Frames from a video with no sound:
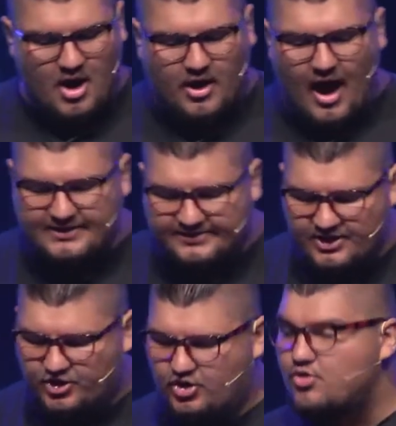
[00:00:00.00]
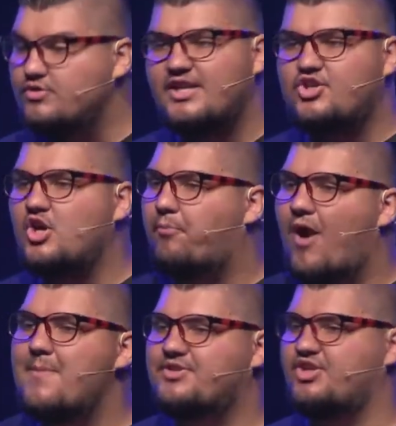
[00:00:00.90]
God said, you said your
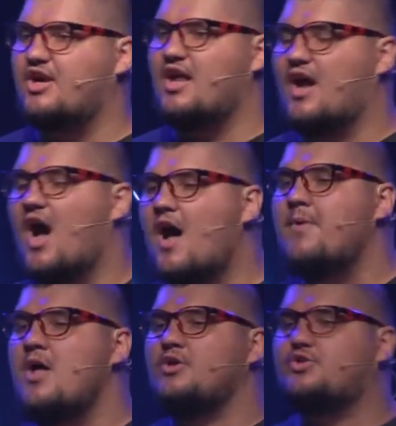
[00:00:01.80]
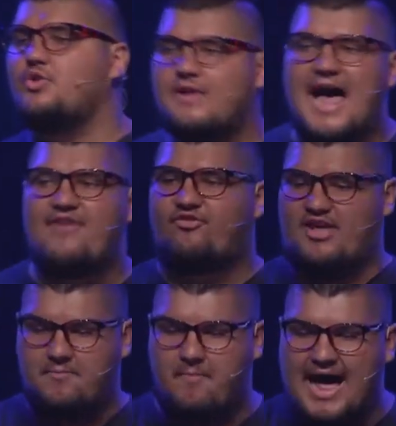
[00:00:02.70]
promises are going to come to life
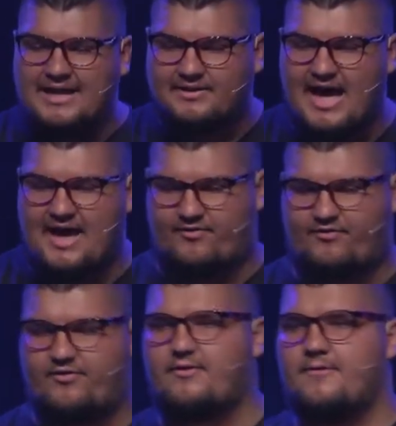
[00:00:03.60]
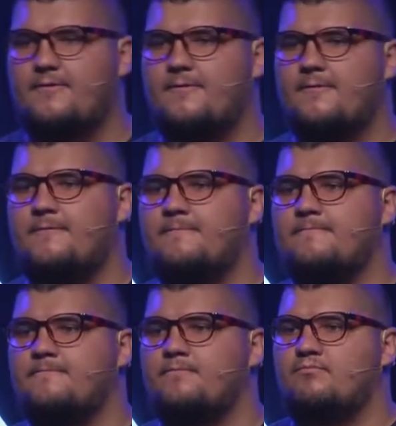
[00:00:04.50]
in my life.
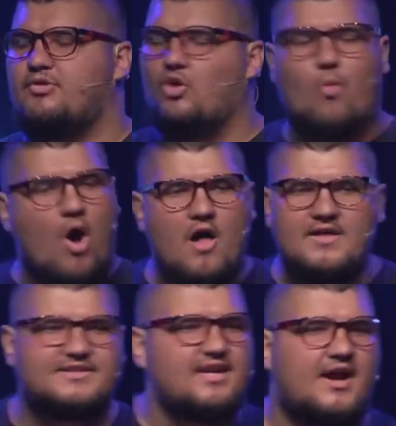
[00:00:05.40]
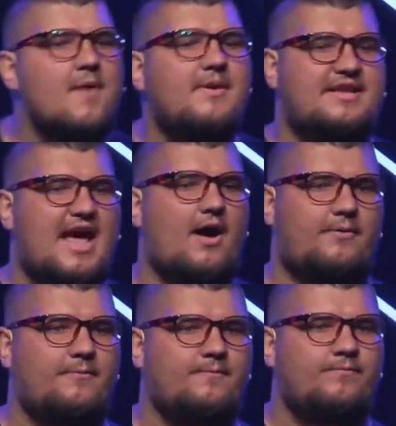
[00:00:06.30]
But the wall isn't coming
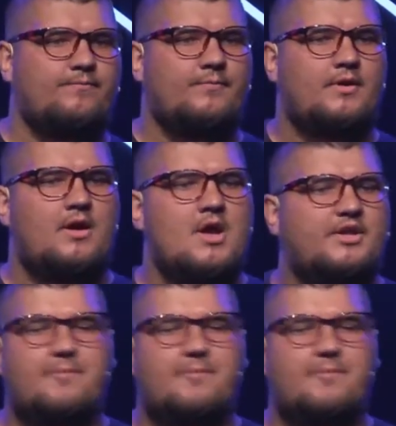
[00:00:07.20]
down. The